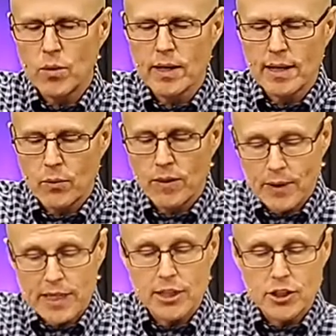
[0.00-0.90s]
We're going to, we've
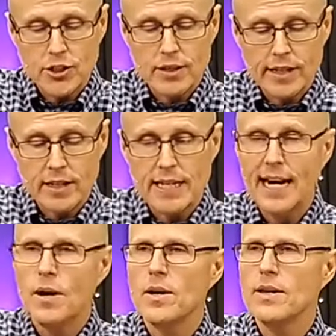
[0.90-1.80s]
been in Judah here
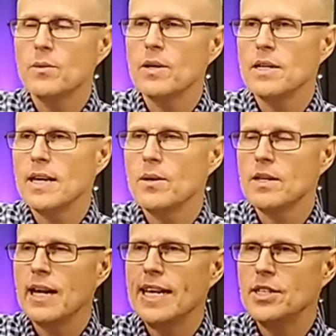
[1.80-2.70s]
now with, with,
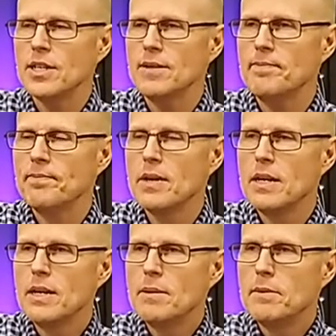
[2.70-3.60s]
with Asa,
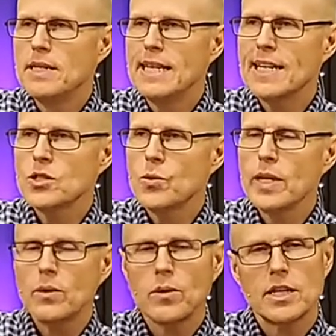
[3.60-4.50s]
but next
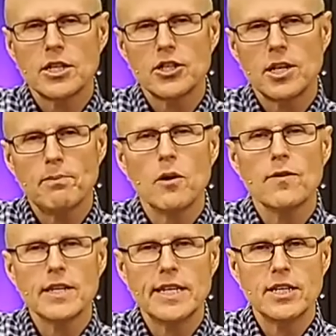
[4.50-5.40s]
week we're going to jump
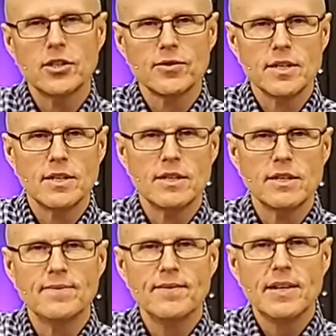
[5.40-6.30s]
over to
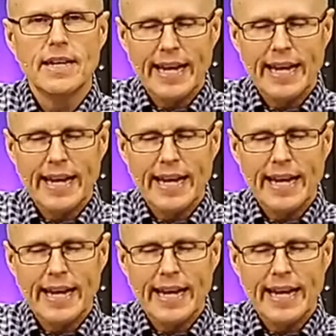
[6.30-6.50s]
Israel,